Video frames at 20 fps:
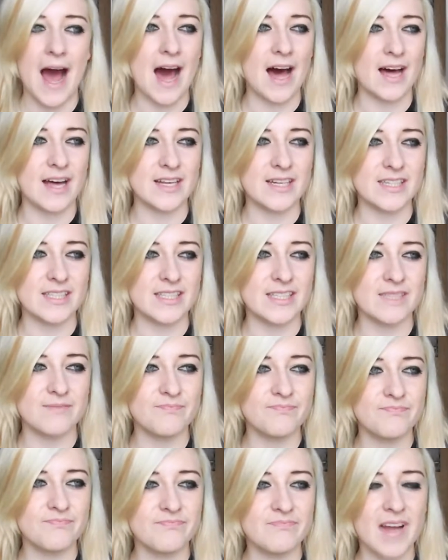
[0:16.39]
and
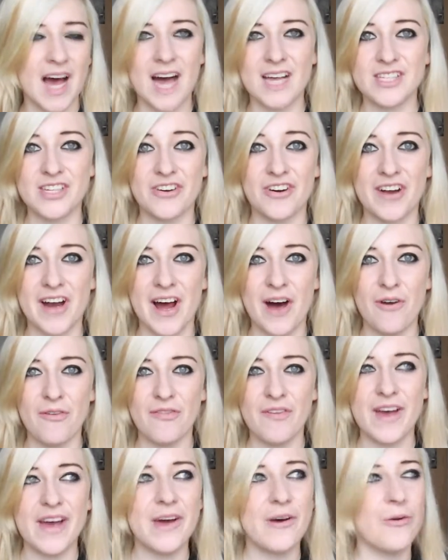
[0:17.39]
hasn't got an
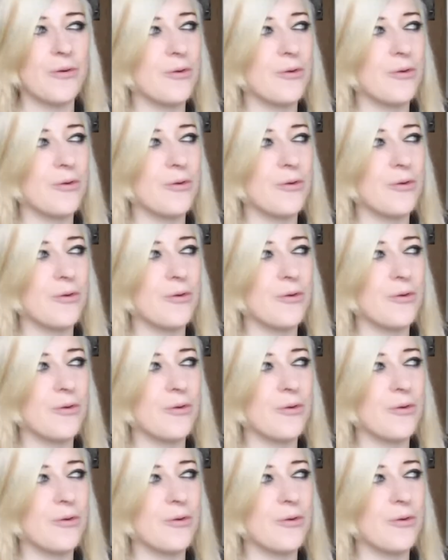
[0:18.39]
outfit,